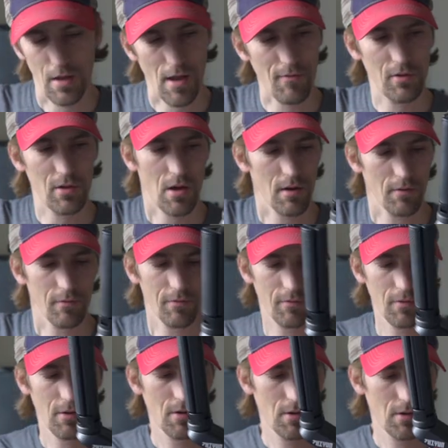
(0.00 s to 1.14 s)
Didn't have a lot
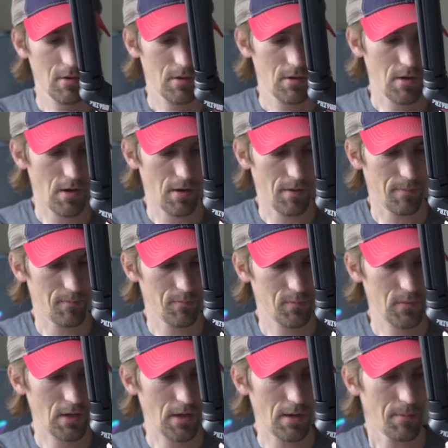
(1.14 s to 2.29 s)
of
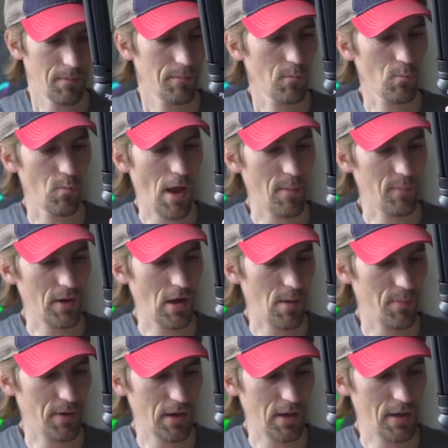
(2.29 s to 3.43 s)
kind of
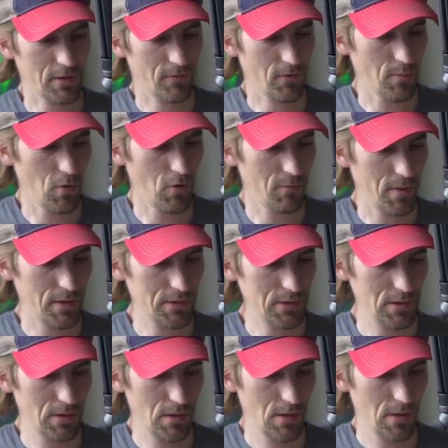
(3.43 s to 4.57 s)
ramping up, I guess, for
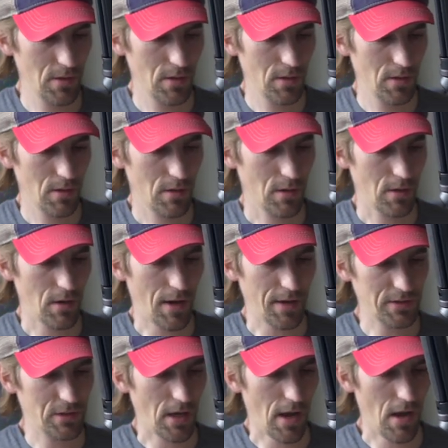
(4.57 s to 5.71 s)
movements.
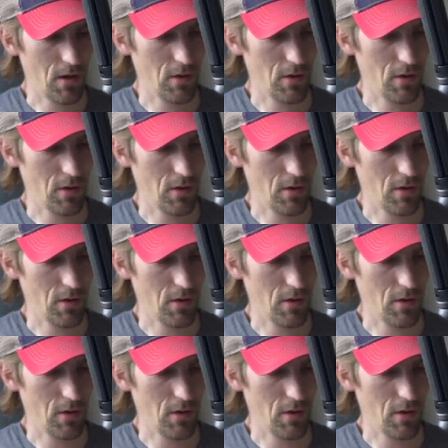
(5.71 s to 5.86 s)
A nice